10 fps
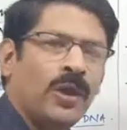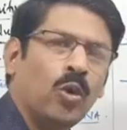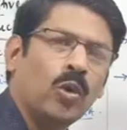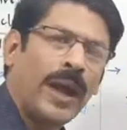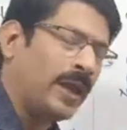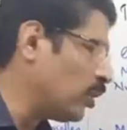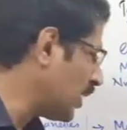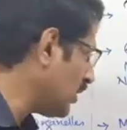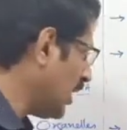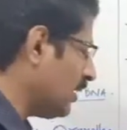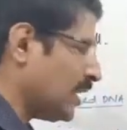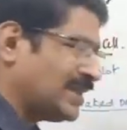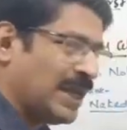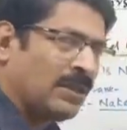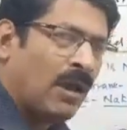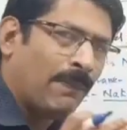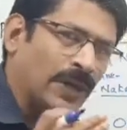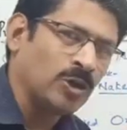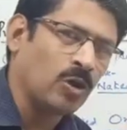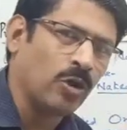eukaryotic cell, such as
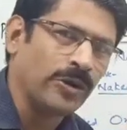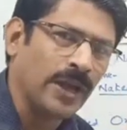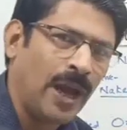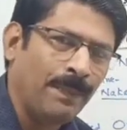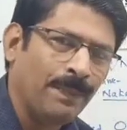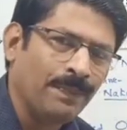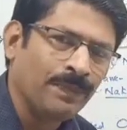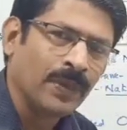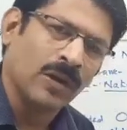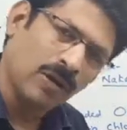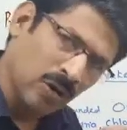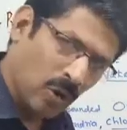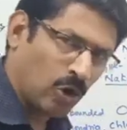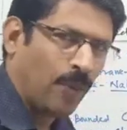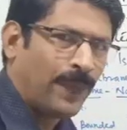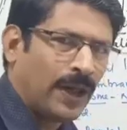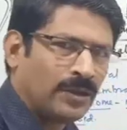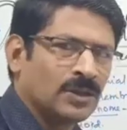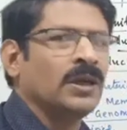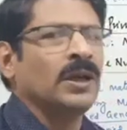mitochondria,
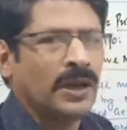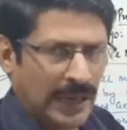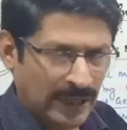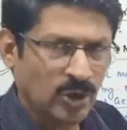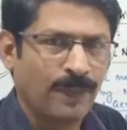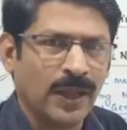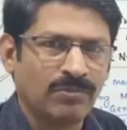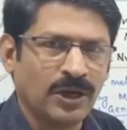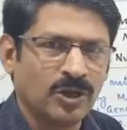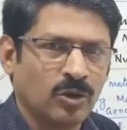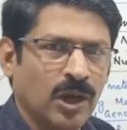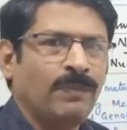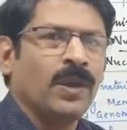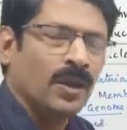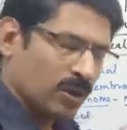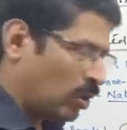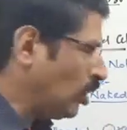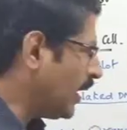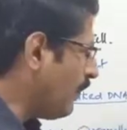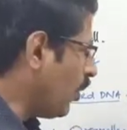chloroplast, endoplasmic reticulum,
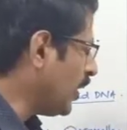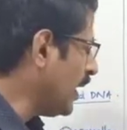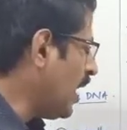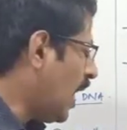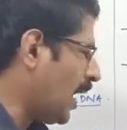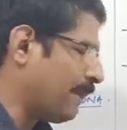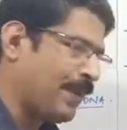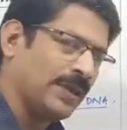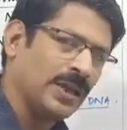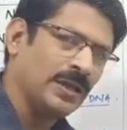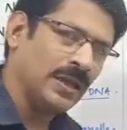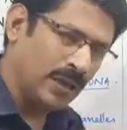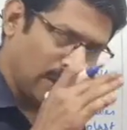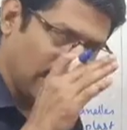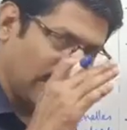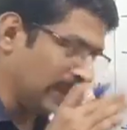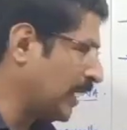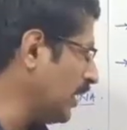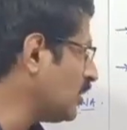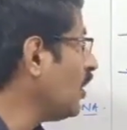Golgi body are present in the
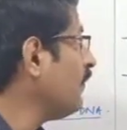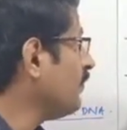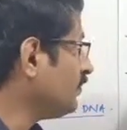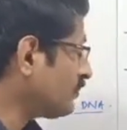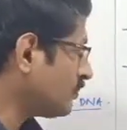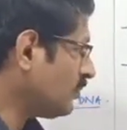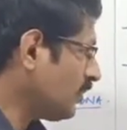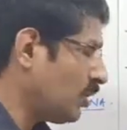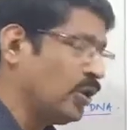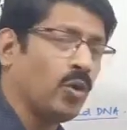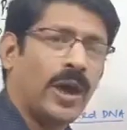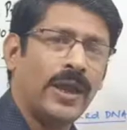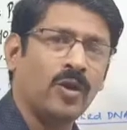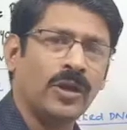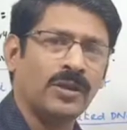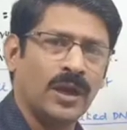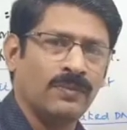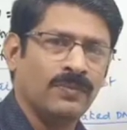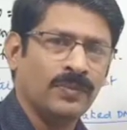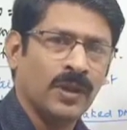case of eukaryotic
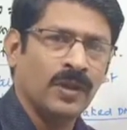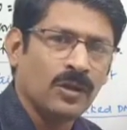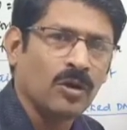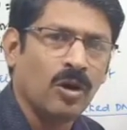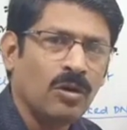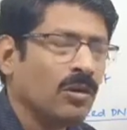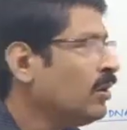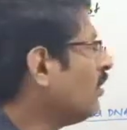cell. So